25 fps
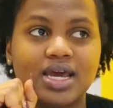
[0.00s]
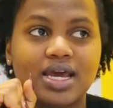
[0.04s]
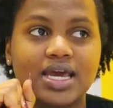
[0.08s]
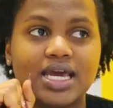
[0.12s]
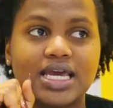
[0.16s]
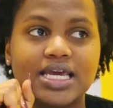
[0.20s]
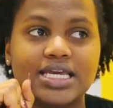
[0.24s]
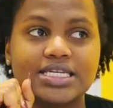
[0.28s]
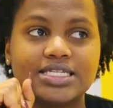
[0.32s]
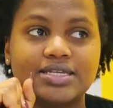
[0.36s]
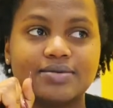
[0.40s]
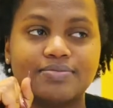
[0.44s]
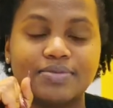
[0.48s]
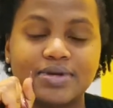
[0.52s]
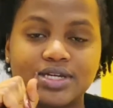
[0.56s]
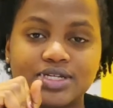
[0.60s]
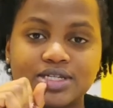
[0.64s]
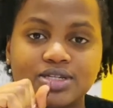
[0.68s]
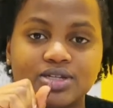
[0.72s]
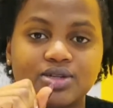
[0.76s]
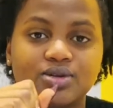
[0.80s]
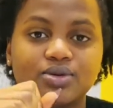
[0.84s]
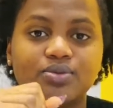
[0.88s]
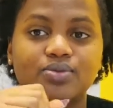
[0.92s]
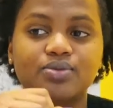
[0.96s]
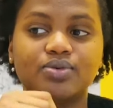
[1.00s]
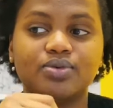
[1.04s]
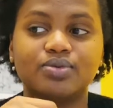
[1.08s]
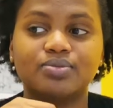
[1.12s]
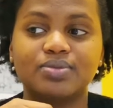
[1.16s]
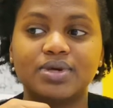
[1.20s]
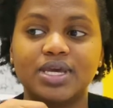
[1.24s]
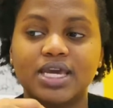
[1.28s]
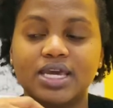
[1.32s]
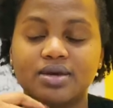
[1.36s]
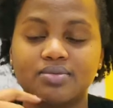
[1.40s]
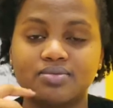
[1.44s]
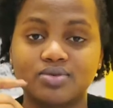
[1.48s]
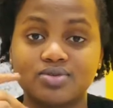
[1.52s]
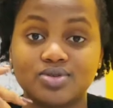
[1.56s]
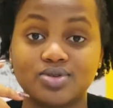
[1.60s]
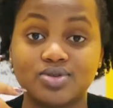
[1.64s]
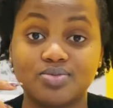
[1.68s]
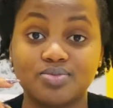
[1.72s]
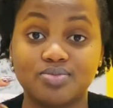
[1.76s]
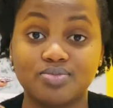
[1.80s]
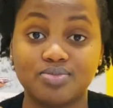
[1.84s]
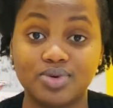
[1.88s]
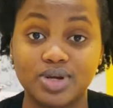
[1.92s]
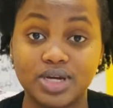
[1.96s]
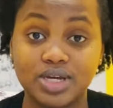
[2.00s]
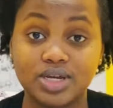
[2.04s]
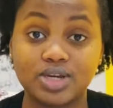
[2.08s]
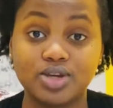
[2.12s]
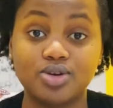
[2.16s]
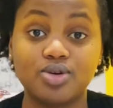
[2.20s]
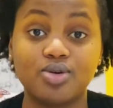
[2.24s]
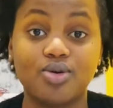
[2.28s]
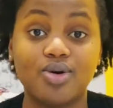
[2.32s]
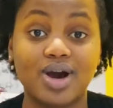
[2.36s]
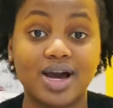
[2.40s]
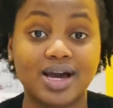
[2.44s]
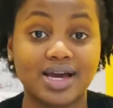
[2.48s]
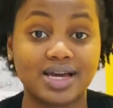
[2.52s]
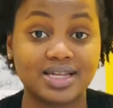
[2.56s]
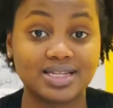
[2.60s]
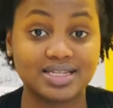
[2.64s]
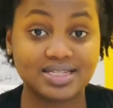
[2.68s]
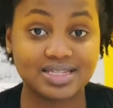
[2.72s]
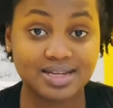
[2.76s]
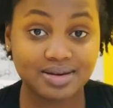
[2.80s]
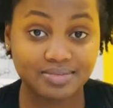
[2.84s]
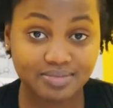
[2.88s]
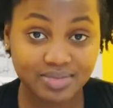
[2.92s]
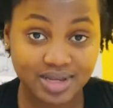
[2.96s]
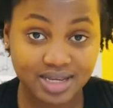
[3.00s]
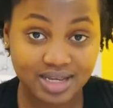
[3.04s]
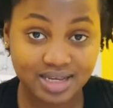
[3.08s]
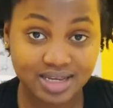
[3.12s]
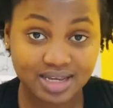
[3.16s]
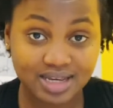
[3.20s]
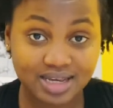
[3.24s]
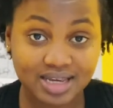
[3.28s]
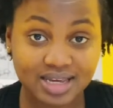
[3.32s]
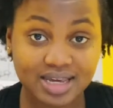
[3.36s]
is the person who will be able to bring your academic